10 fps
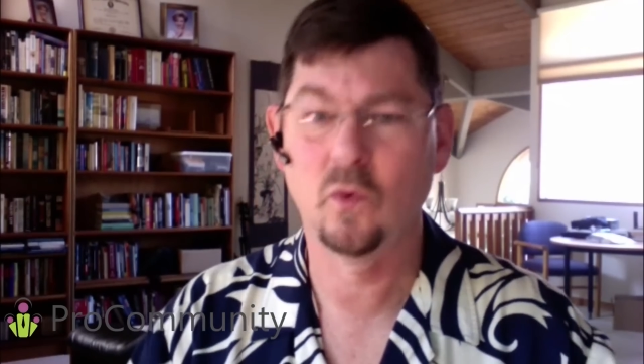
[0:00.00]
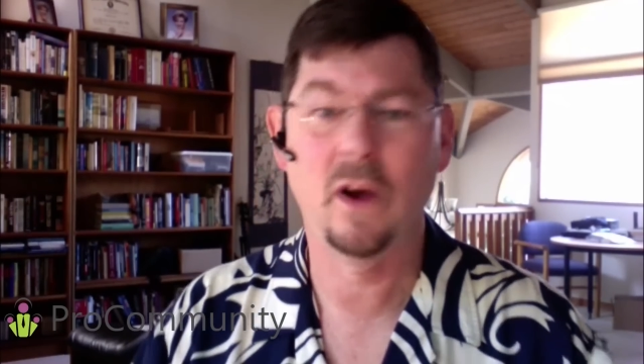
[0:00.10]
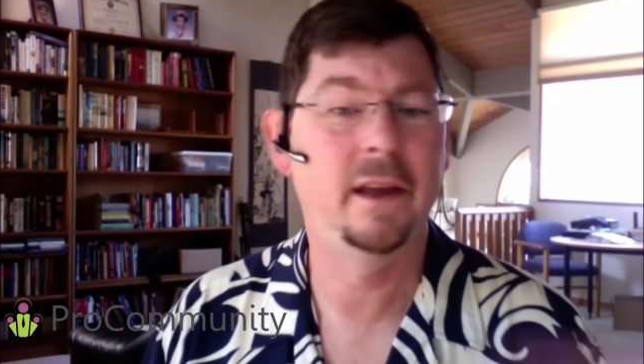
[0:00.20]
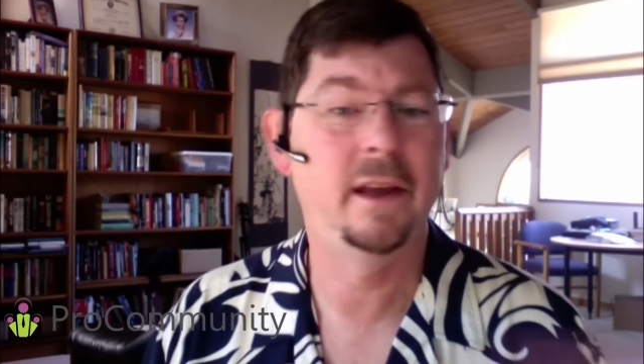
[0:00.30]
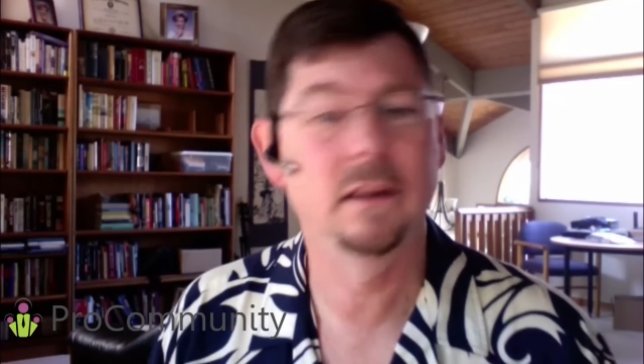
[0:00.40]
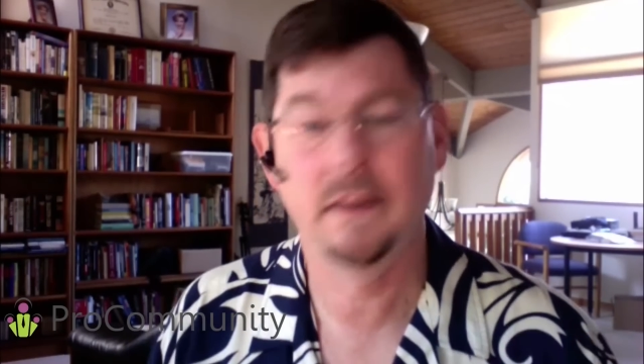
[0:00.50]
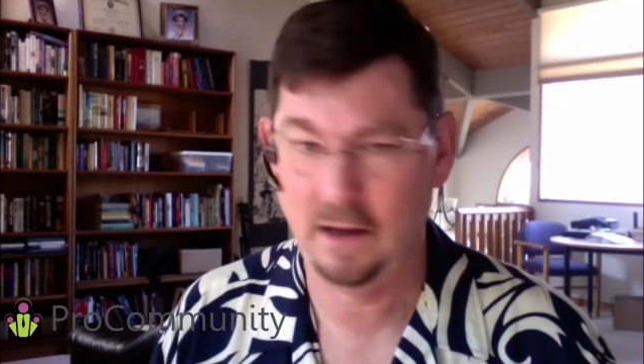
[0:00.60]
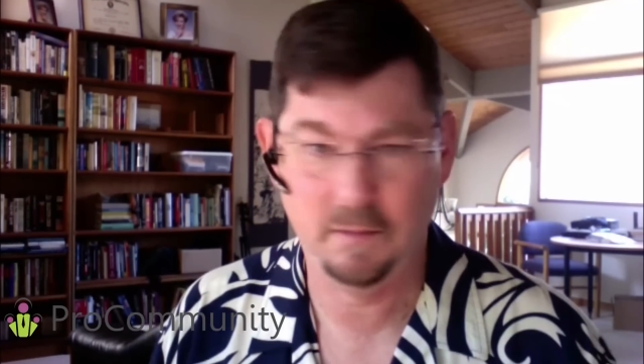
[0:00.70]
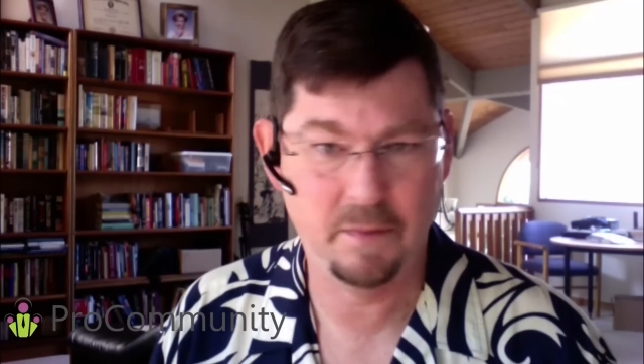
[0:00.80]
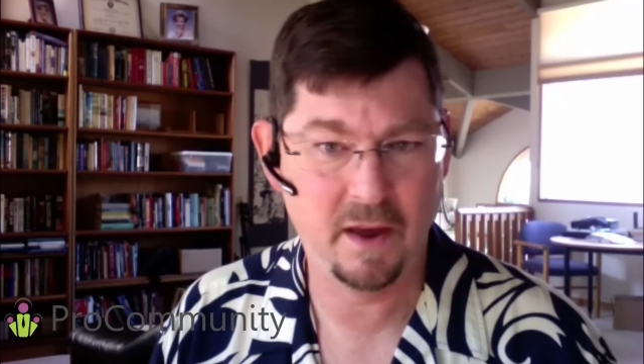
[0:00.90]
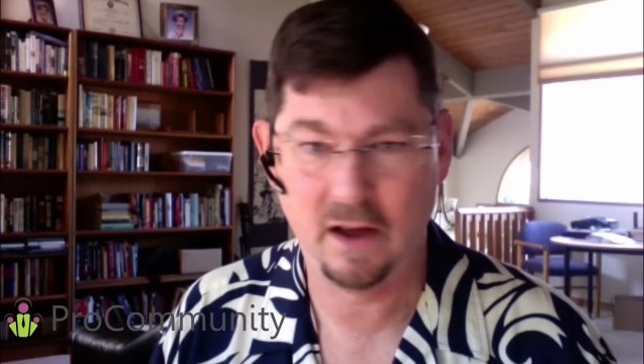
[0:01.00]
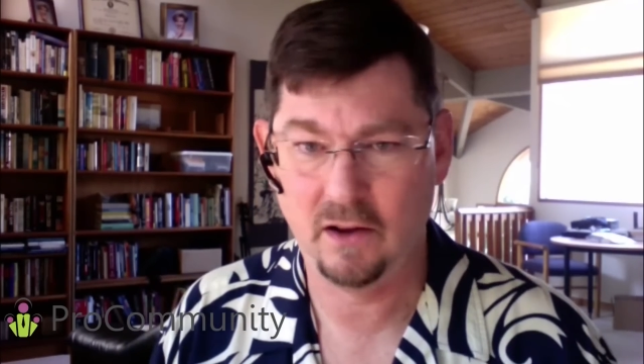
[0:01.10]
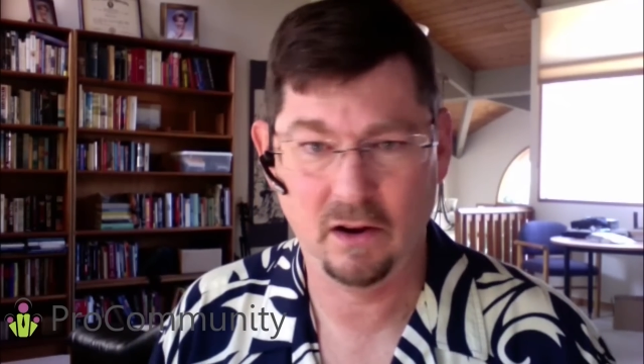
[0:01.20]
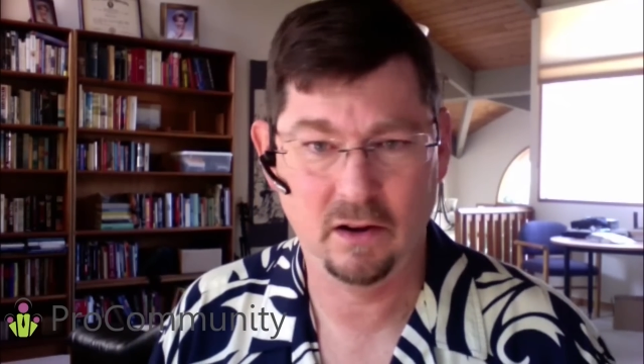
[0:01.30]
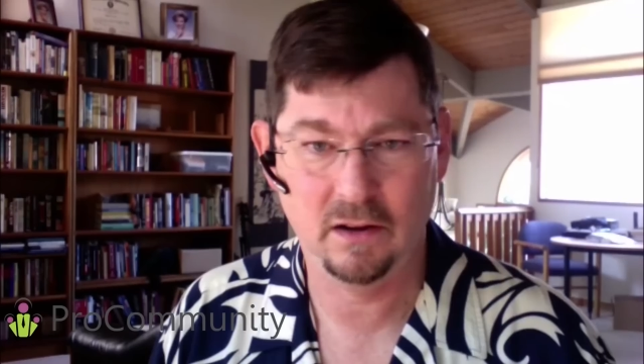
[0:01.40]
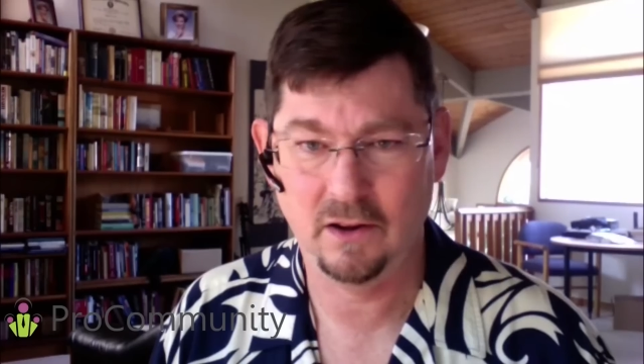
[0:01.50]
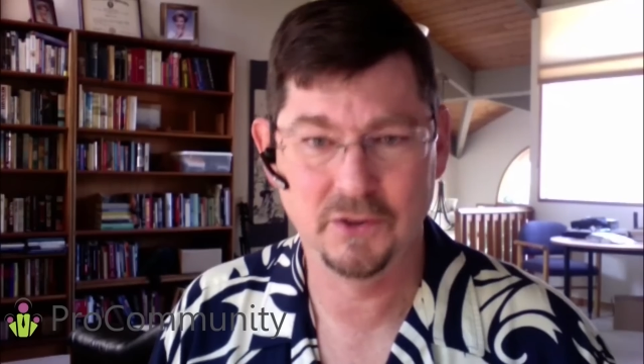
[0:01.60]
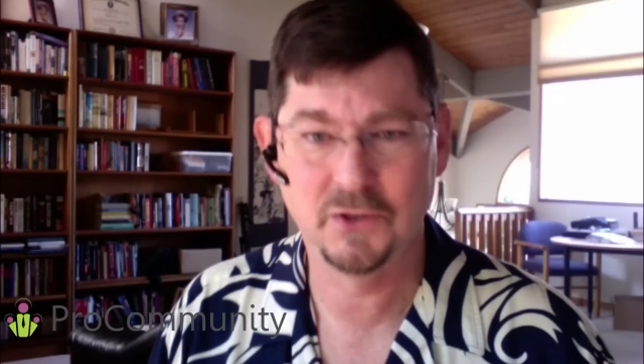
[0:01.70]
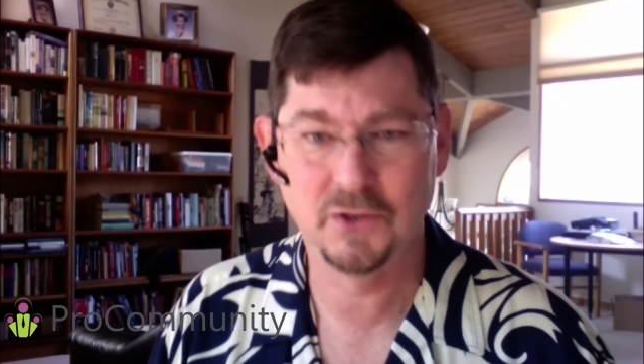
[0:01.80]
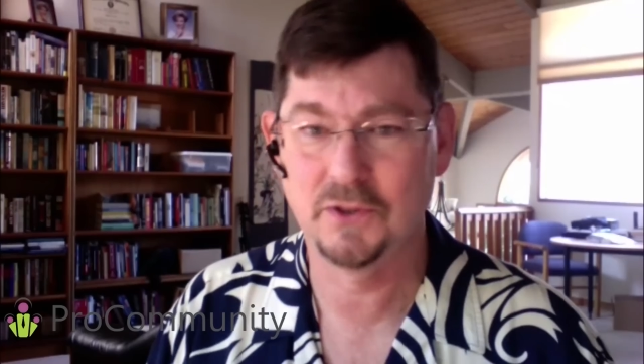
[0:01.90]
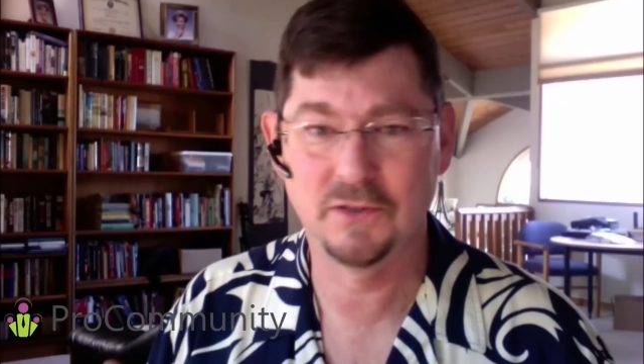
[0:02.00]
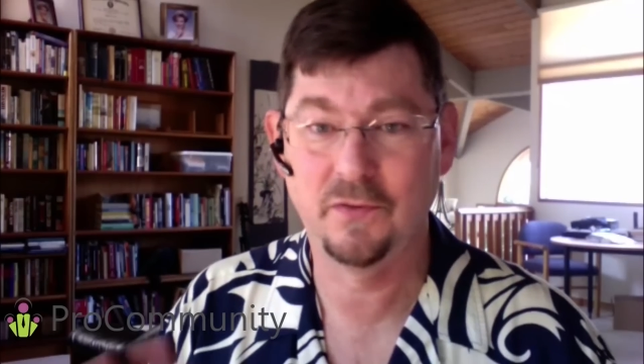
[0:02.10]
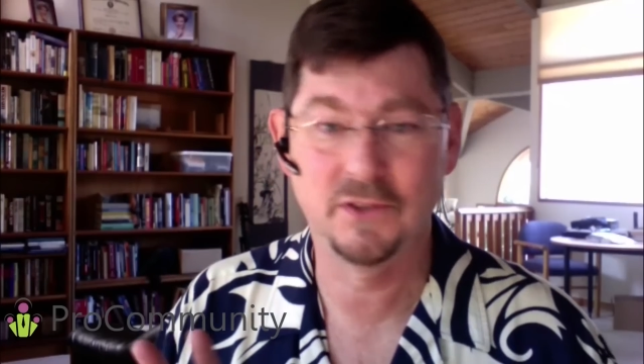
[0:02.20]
railing about all sorts of